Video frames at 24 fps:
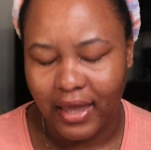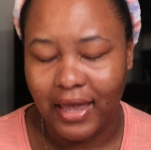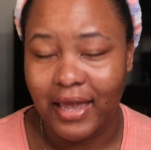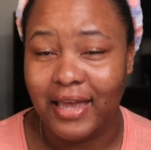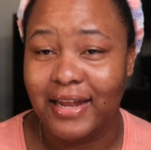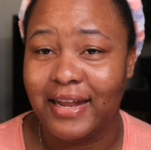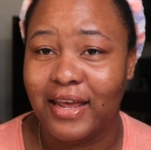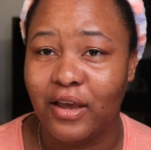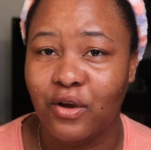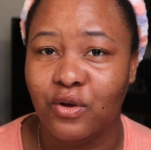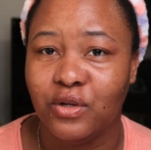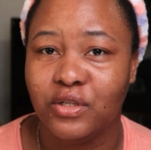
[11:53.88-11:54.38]

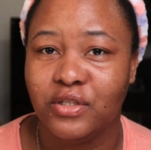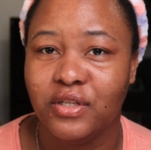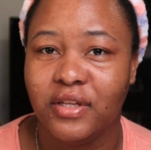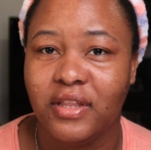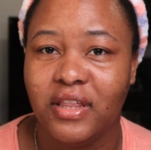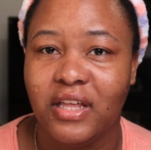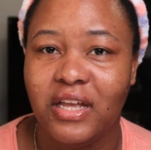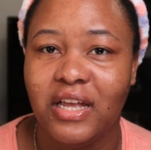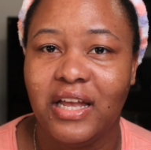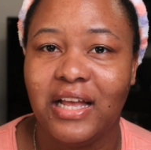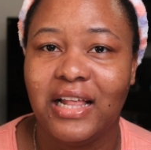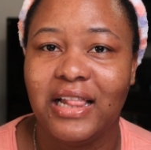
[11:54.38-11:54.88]
And I also
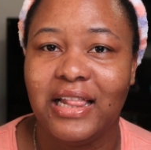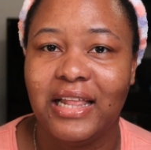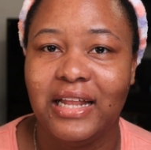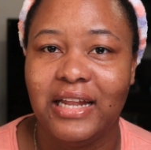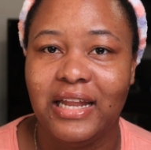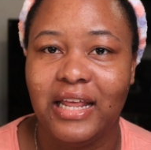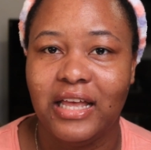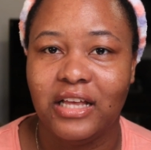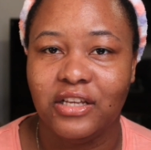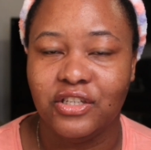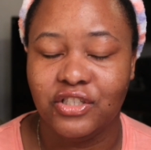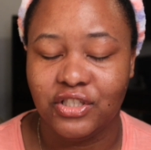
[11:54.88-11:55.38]
think
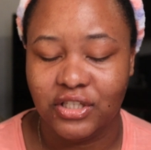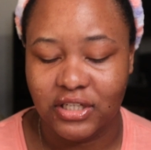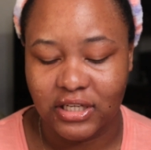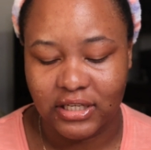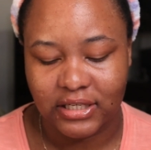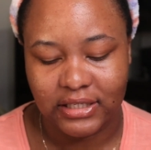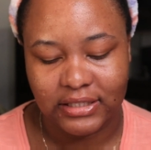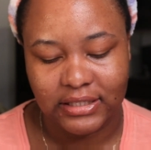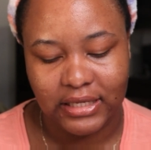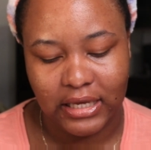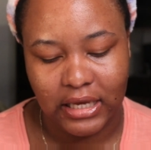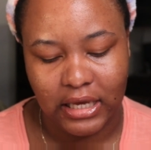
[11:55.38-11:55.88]
Laneige
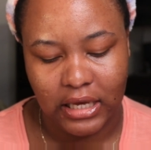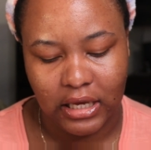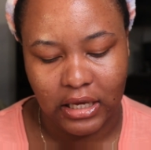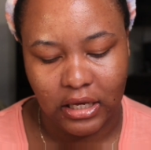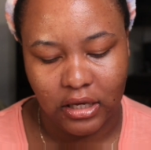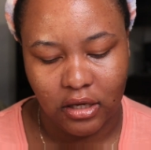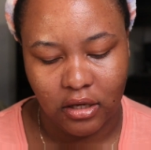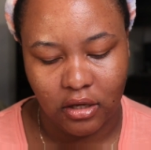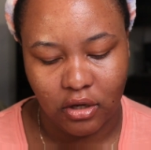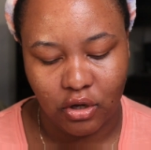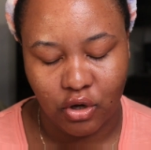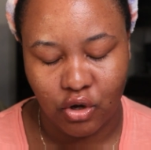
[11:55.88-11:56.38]
is
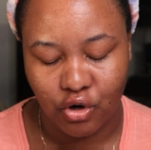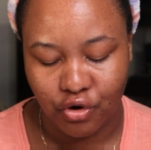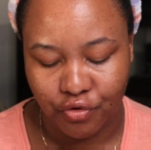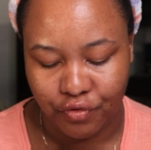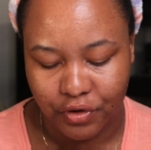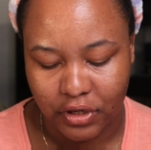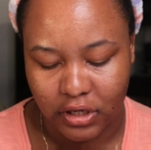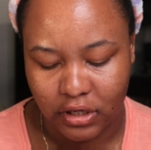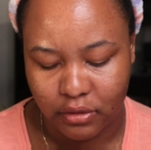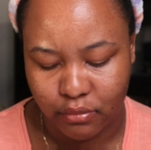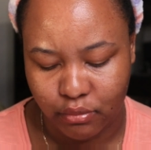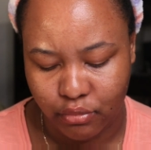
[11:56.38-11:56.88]
a
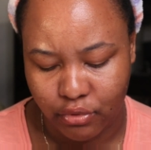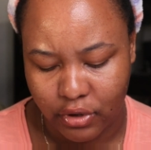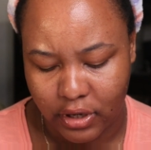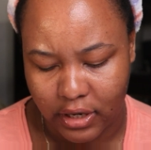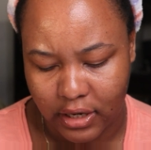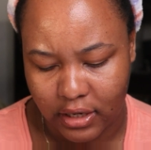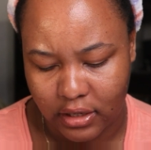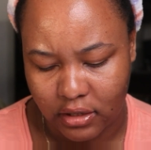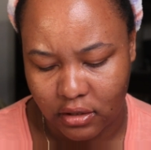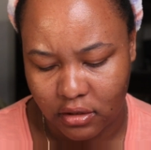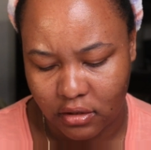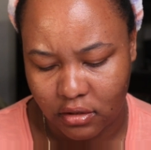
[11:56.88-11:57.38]
Korean
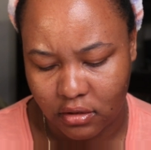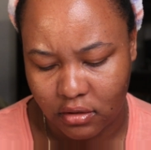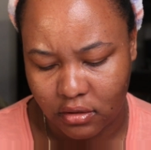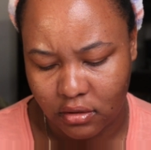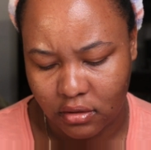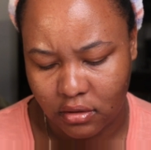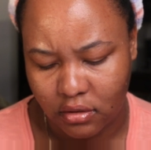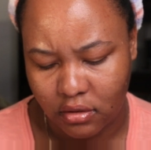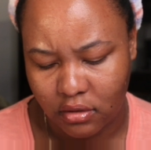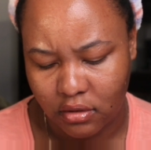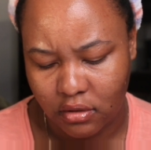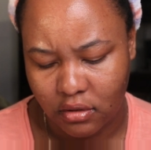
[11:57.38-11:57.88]
brand.
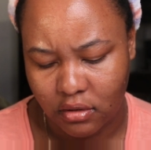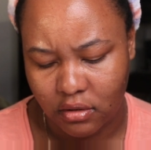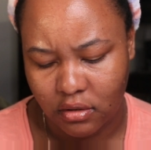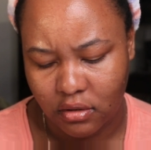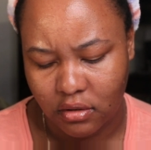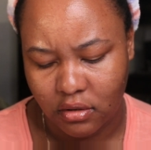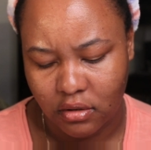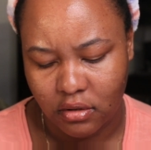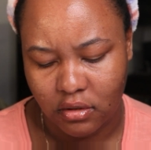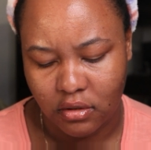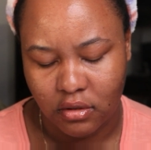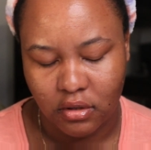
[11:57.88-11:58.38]

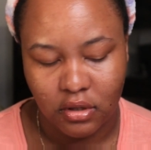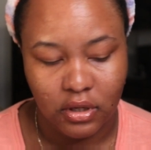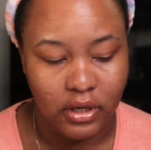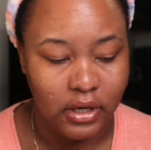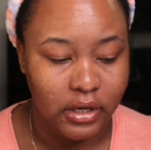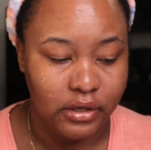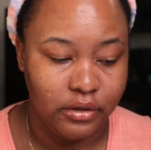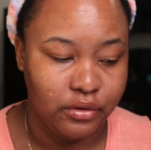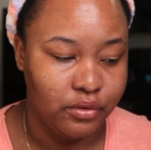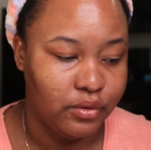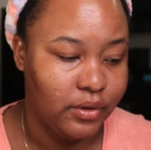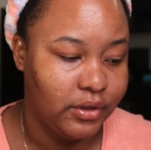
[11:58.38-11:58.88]

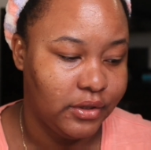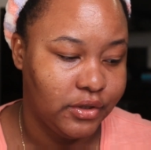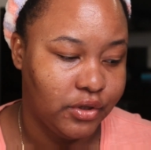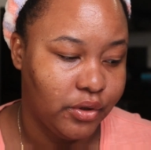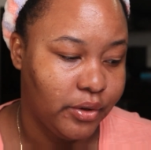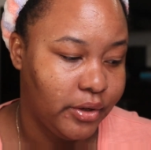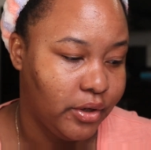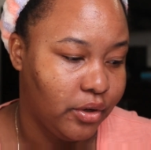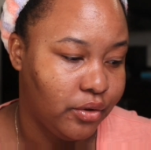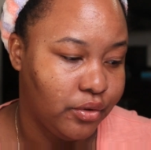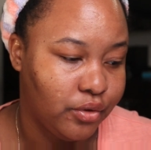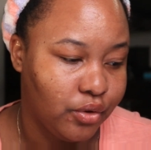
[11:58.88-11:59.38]
I don't know, I
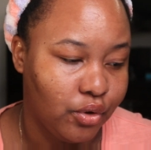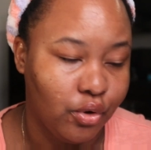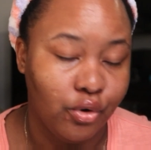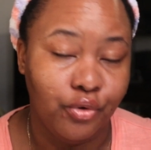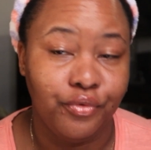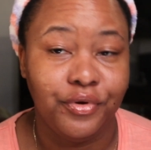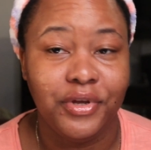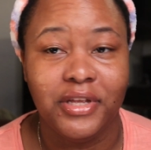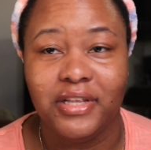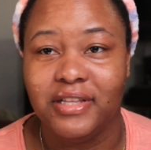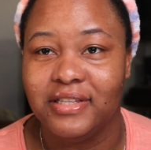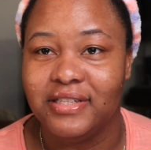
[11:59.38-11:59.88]
saw it on the
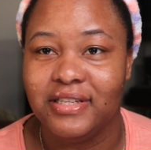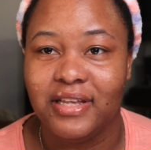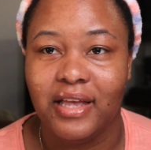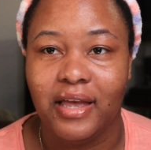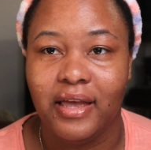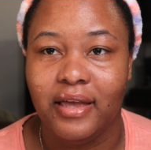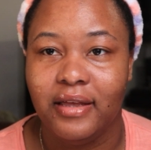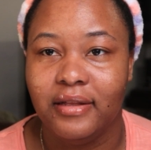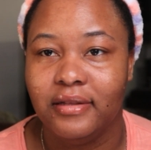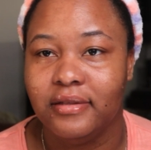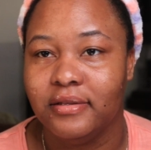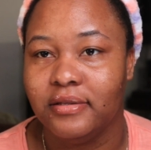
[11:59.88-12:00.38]
Korean
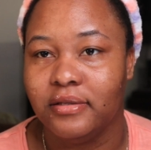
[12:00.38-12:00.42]
site,